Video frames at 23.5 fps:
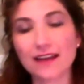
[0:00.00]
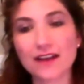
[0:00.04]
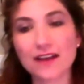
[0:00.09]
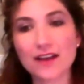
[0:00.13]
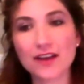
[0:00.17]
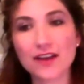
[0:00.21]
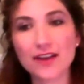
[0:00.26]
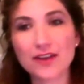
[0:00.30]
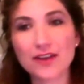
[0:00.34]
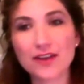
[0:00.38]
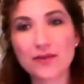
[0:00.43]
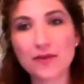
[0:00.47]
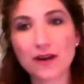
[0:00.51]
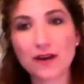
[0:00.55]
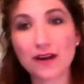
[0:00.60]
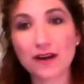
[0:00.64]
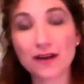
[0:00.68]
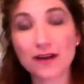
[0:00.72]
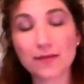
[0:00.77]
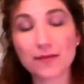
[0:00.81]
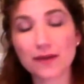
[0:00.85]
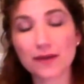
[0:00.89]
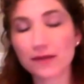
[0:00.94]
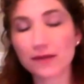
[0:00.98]
you are a
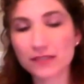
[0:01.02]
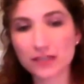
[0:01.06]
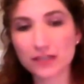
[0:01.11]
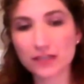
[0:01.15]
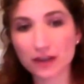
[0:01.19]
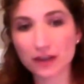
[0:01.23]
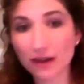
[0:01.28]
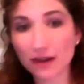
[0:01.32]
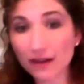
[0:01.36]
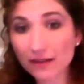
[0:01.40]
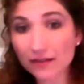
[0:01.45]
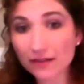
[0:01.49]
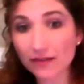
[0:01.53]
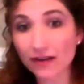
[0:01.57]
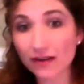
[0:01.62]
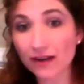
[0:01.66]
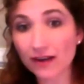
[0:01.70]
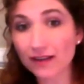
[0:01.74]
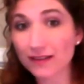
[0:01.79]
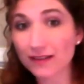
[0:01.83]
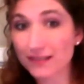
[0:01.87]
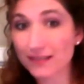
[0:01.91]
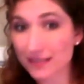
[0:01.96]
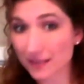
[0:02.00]
published author on the
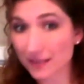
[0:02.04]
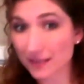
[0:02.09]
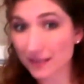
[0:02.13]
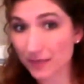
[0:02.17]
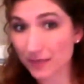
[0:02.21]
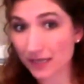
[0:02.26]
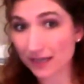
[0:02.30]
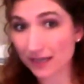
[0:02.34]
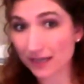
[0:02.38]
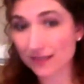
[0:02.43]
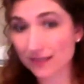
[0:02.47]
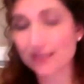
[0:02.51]
subject,